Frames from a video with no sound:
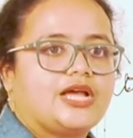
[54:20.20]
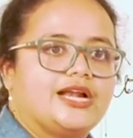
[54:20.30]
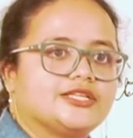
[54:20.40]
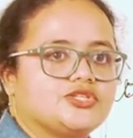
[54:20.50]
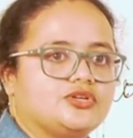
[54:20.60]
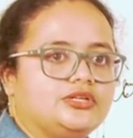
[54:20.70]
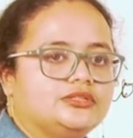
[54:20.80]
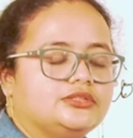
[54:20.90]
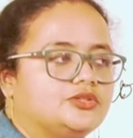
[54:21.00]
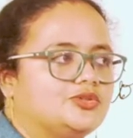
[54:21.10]
Understood?
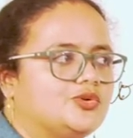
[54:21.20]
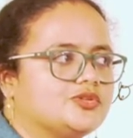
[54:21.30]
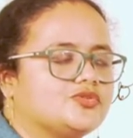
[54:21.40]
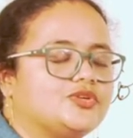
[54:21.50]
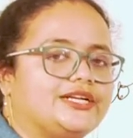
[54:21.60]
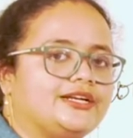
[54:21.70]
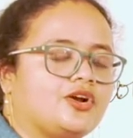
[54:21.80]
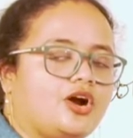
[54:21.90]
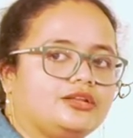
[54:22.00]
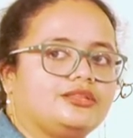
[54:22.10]
Those who didn't
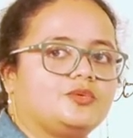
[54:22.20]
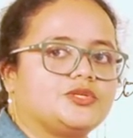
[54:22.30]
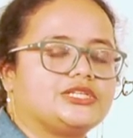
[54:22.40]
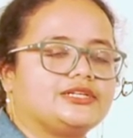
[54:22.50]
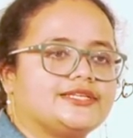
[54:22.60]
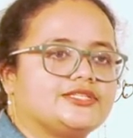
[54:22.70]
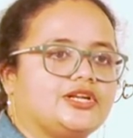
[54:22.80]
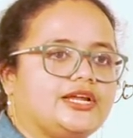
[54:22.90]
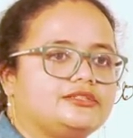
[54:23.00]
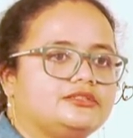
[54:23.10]
got the question, raise
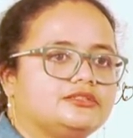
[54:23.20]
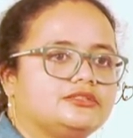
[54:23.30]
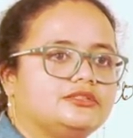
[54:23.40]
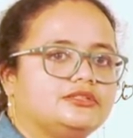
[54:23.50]
your hands.